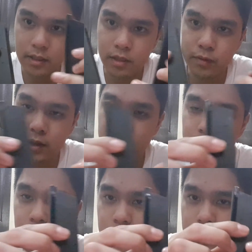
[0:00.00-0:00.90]
This one is
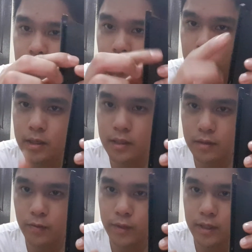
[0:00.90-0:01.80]
the standard
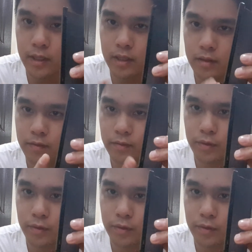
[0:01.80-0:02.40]
with the